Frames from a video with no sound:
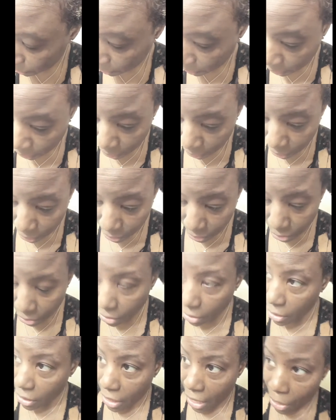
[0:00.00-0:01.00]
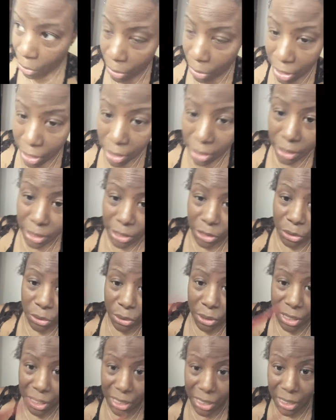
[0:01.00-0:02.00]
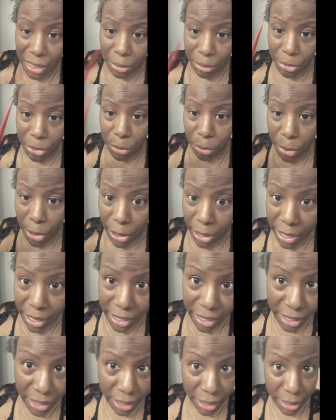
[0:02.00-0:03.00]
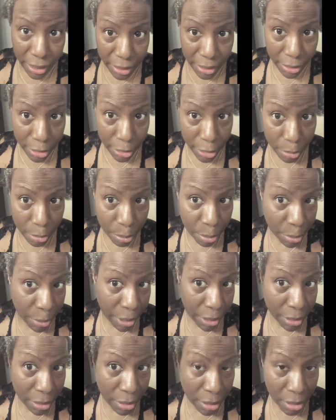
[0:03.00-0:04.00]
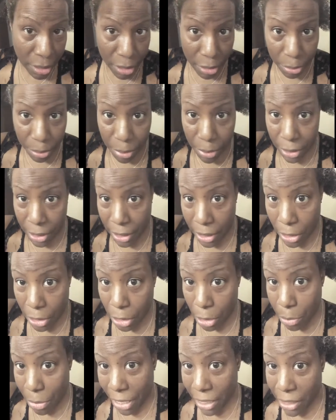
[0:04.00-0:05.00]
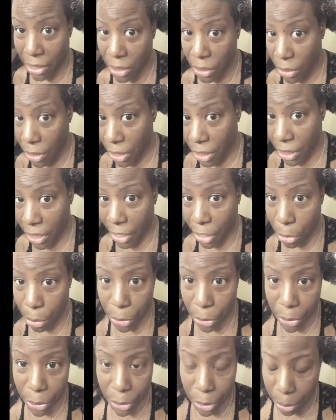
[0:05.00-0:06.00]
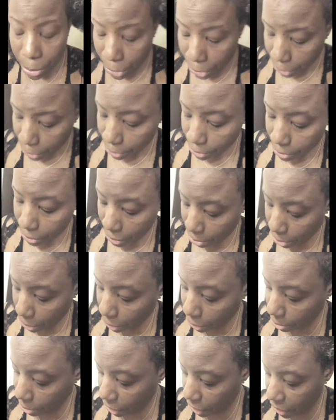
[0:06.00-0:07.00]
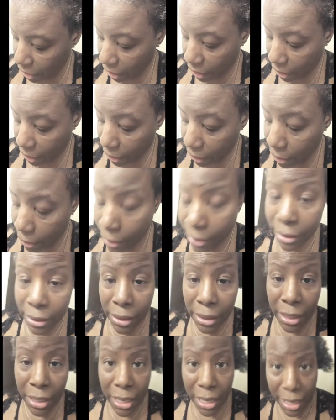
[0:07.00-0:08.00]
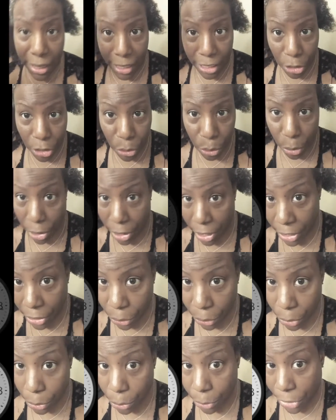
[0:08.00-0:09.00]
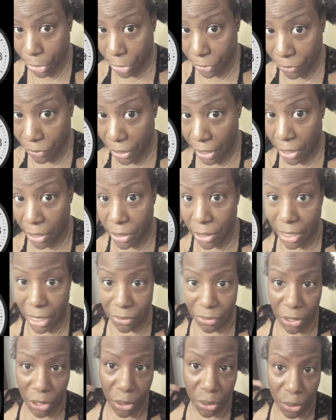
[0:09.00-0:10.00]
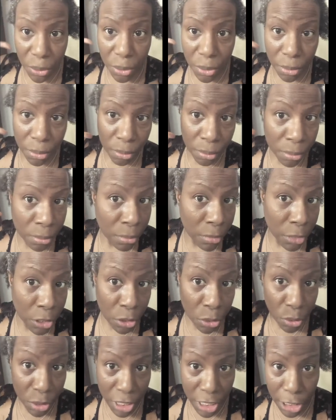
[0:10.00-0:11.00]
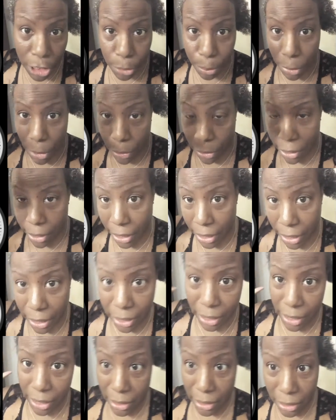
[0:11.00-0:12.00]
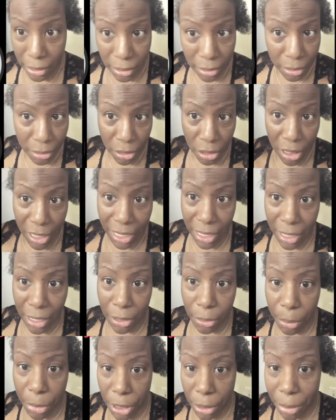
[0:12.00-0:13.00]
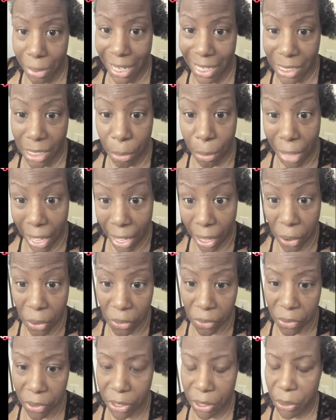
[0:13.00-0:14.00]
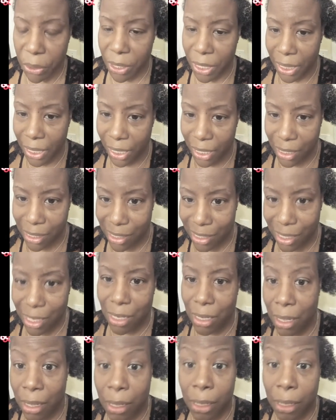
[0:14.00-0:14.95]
and that way you can just use the tip to part, and you spread, put it on. You base it on just like you put on a perm in your hair, and then you work it through with your fingers after you do each part, and then you put a plastic bag over. You're gonna let it sit